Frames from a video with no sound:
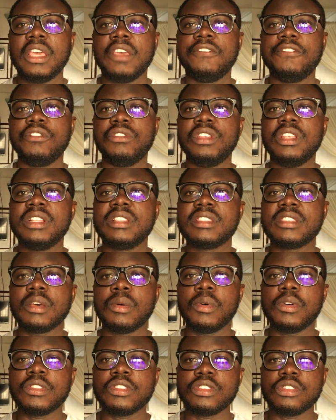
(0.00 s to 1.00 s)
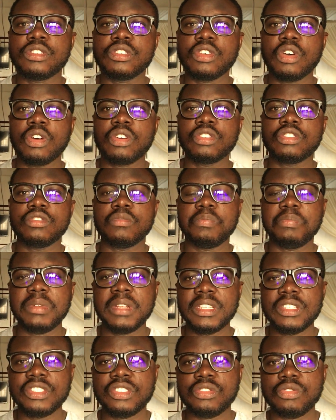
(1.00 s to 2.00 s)
If you need someone to talk to,
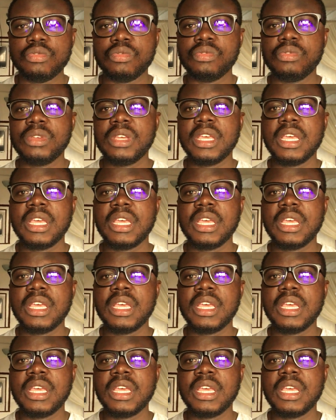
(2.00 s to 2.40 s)
please do.